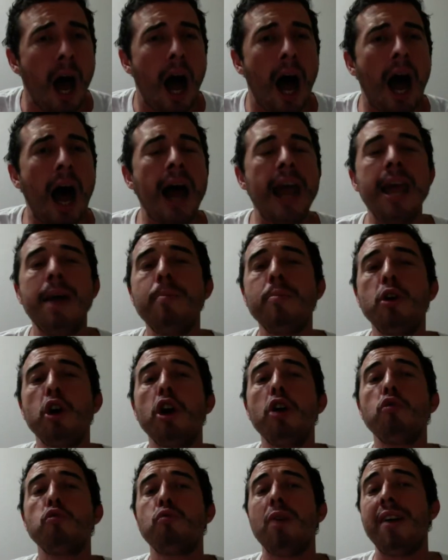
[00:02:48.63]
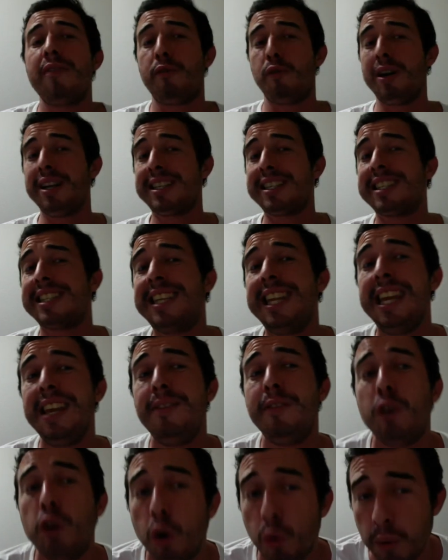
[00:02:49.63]
I am going to reference
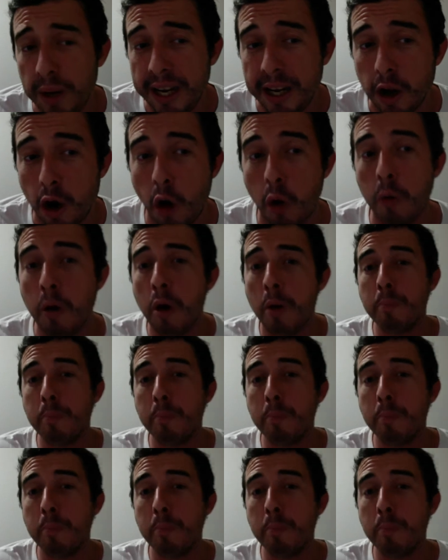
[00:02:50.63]
Steve Corino